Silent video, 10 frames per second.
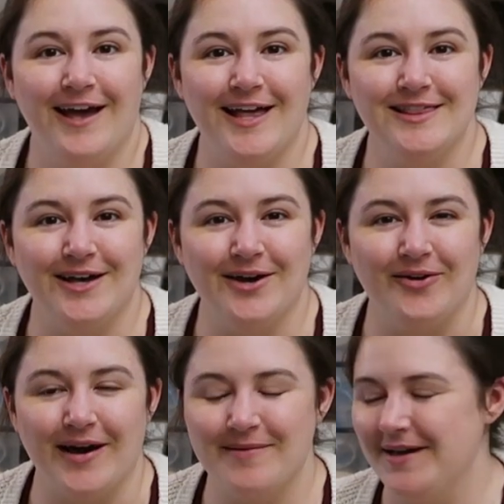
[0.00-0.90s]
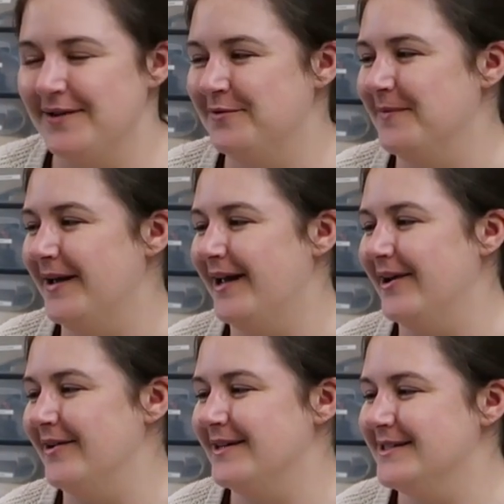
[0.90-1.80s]
Hello, I'm back from my
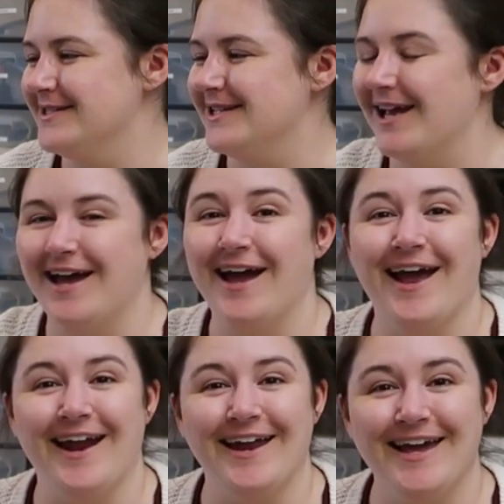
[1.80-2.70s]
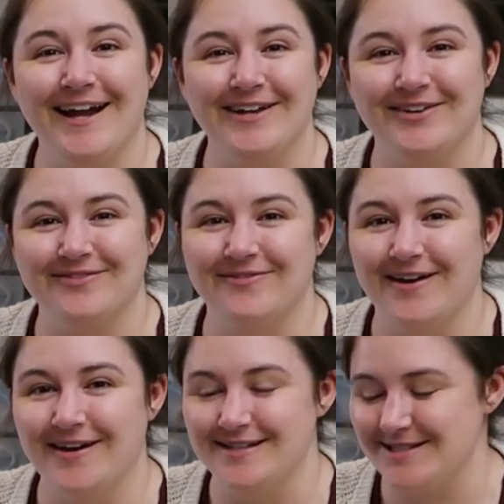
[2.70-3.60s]
errands, and I had a good
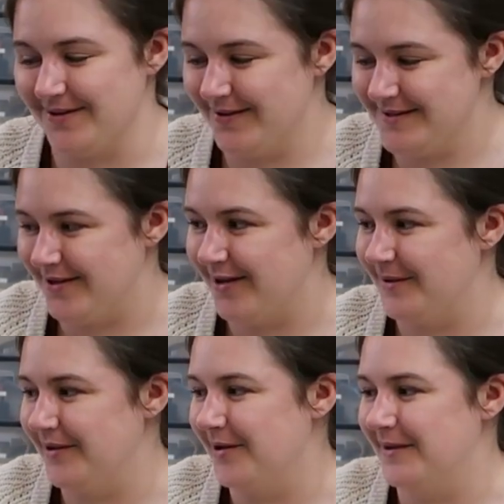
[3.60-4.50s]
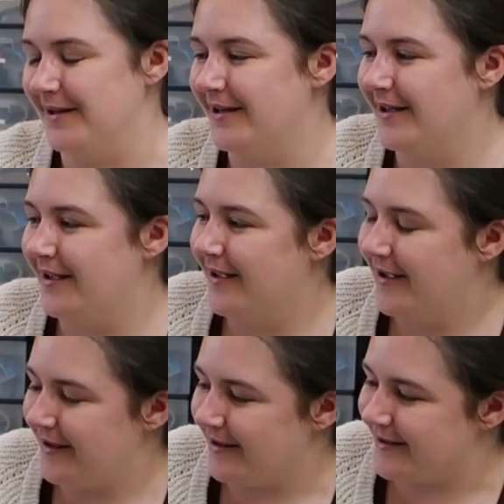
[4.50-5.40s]
find. So I was at Hobby Lobby
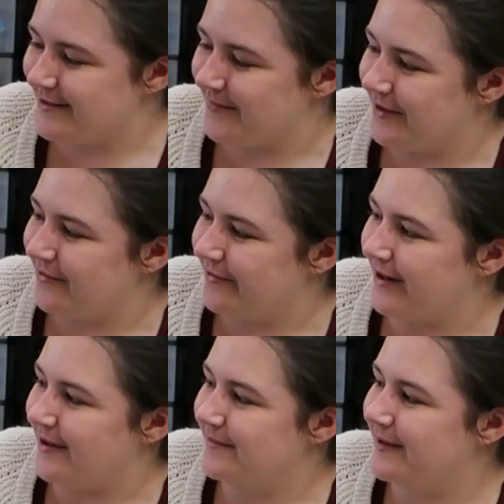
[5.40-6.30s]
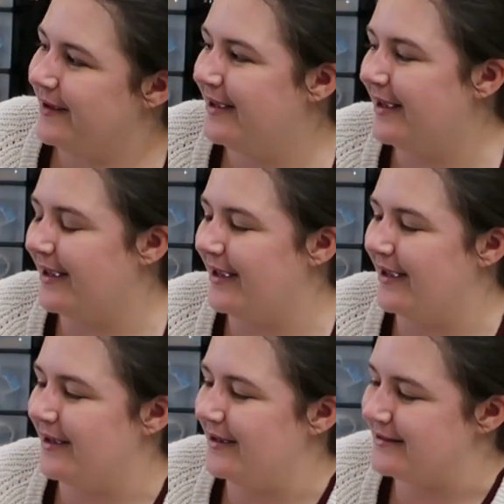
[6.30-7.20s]
getting something framed,
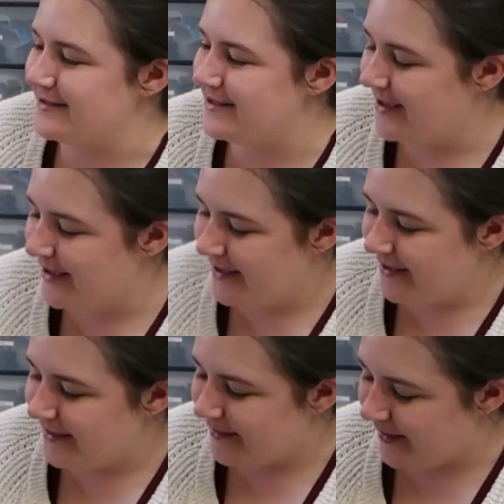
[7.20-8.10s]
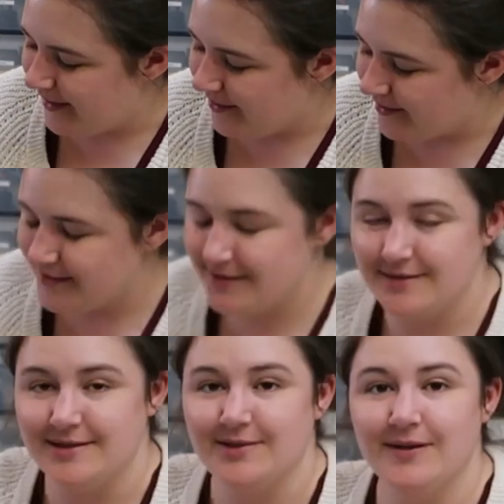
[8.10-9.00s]
and they are
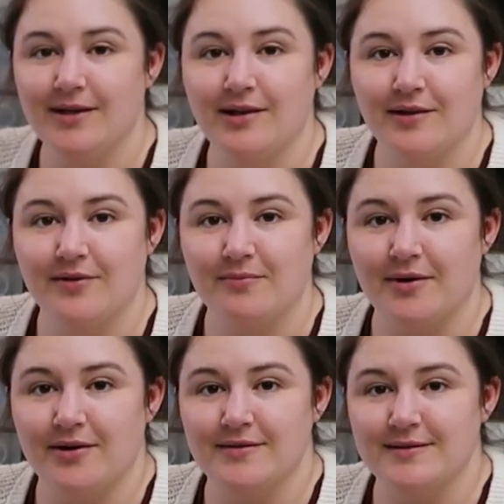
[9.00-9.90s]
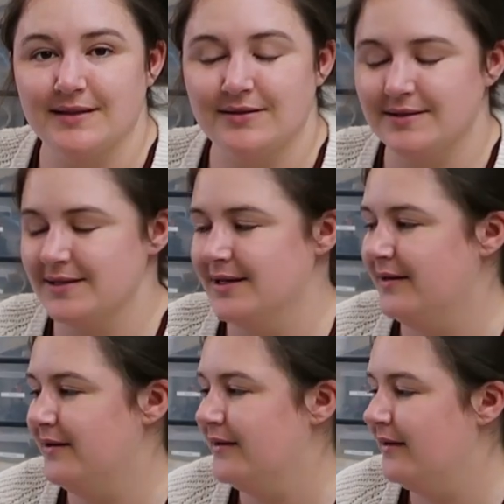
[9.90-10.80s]
discontinuing a lot of their marker sales,
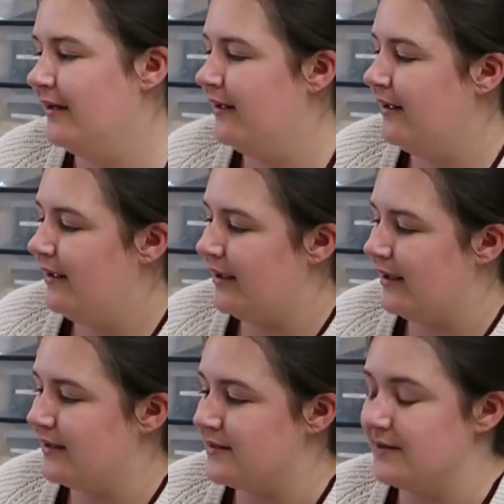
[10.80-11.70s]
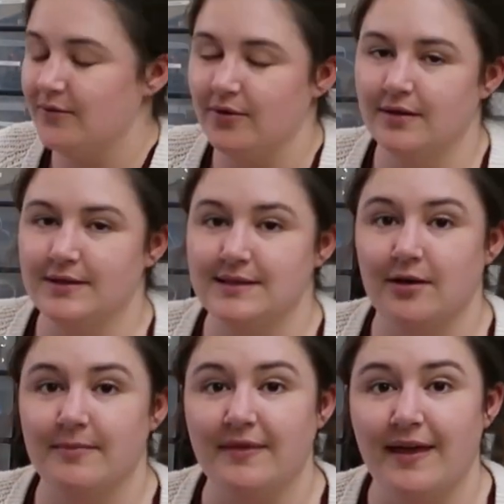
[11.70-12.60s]
and so they were all on
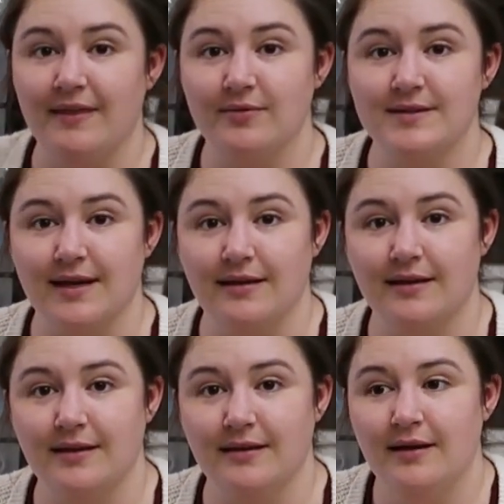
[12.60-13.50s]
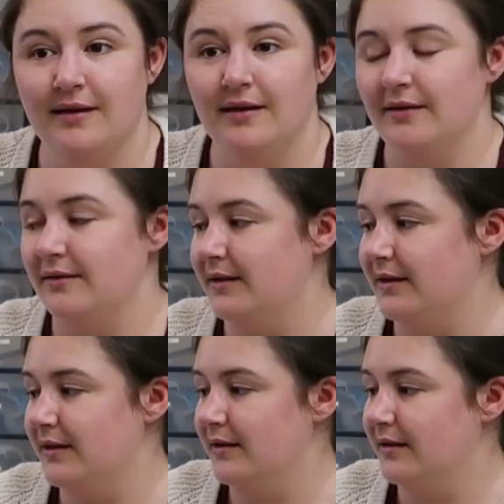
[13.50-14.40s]
sale, but then they were selling
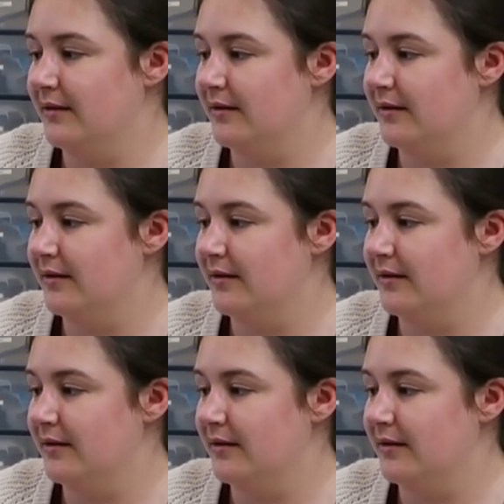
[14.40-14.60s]
the